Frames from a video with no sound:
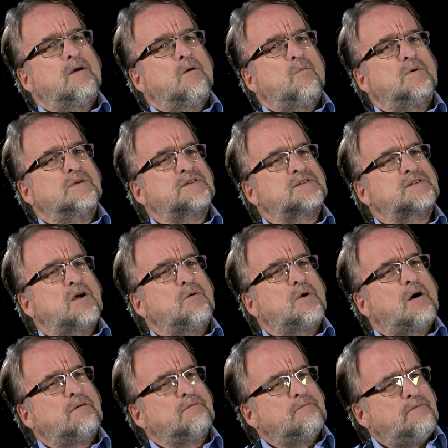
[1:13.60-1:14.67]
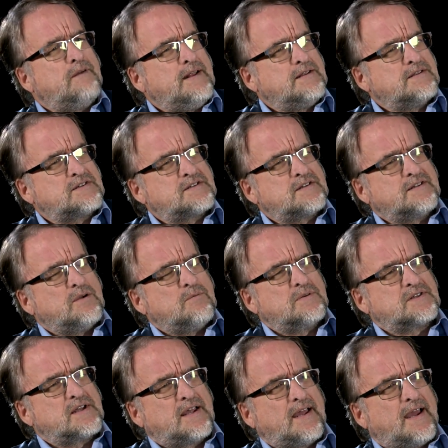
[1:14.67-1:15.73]
Was so convinced that it
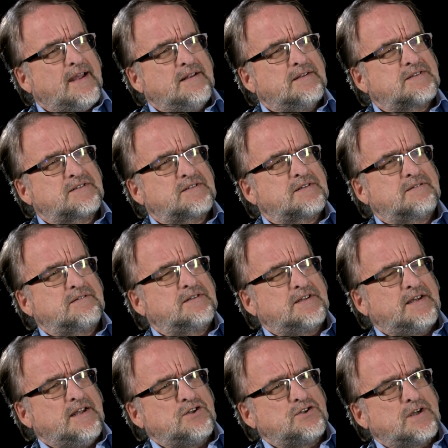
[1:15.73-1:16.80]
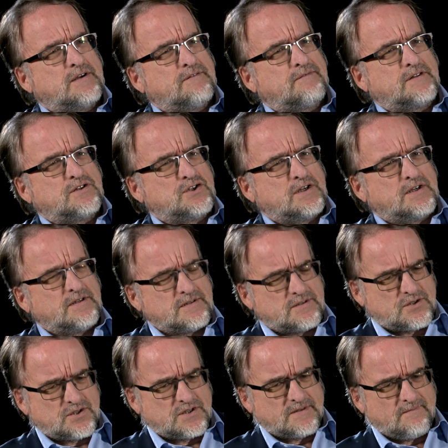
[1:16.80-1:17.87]
was against the teaching of the
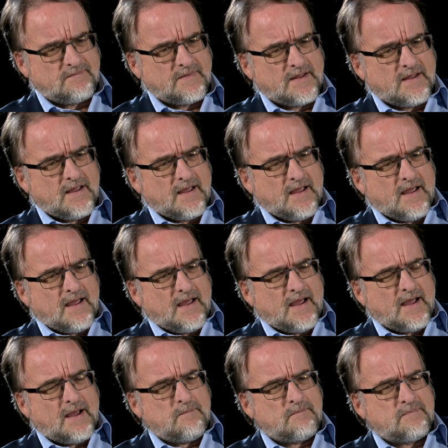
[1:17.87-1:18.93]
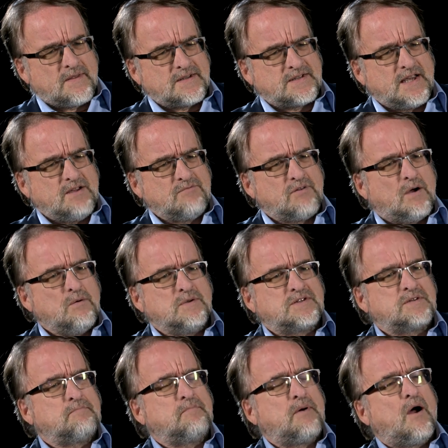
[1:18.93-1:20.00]
church, that he wrote
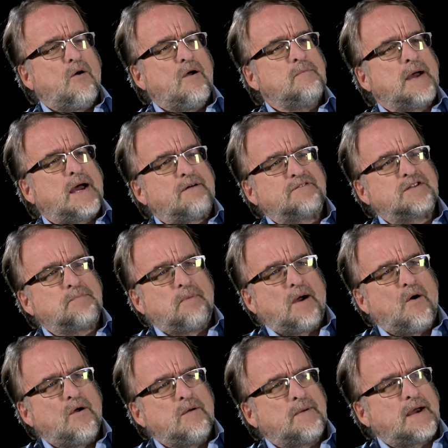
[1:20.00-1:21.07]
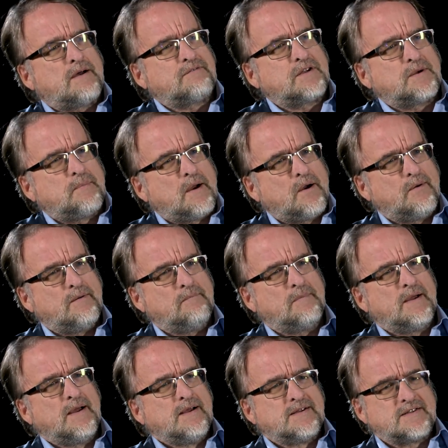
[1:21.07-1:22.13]
poem after poem after poem,
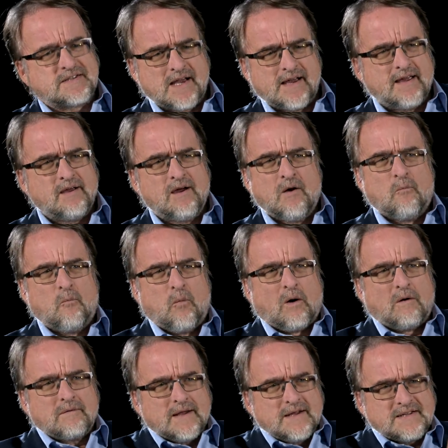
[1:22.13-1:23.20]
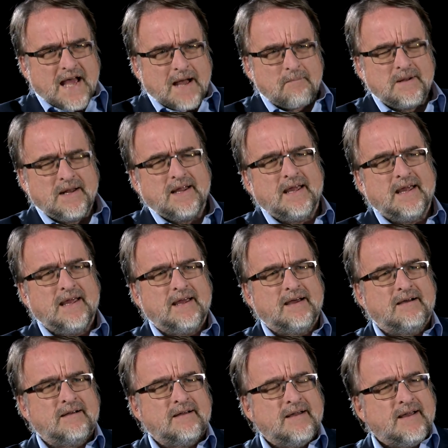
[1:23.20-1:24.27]
saying, what is happening
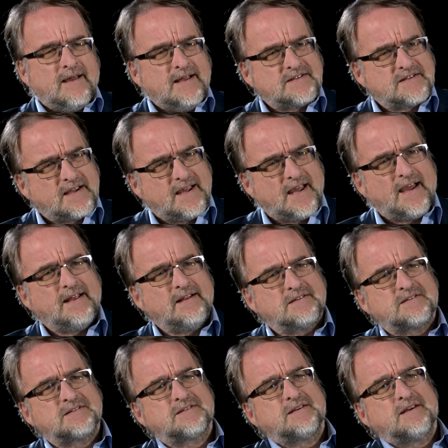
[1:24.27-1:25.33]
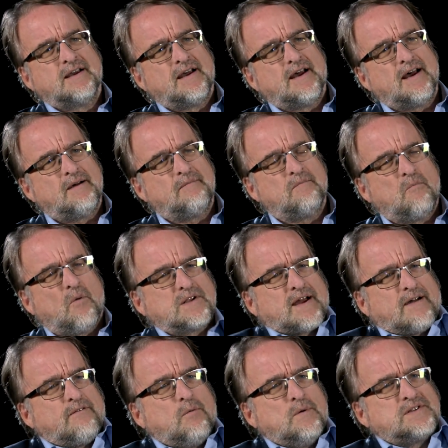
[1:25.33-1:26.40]
here is against what
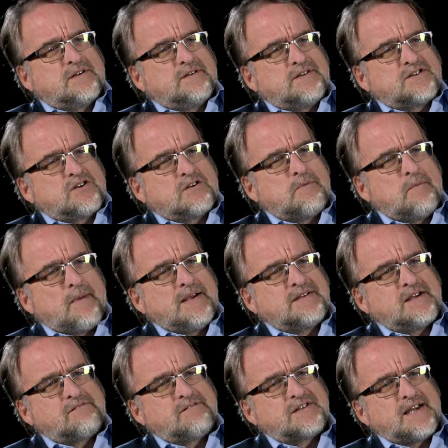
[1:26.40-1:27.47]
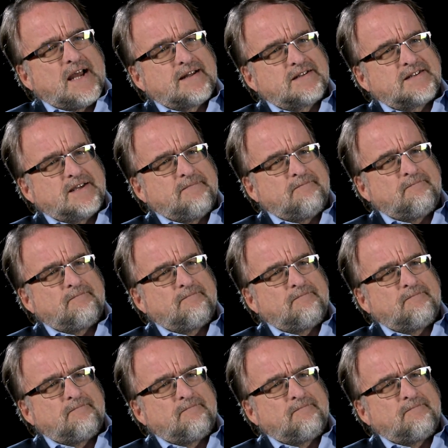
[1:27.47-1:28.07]
I've always understood to be basic Christianity.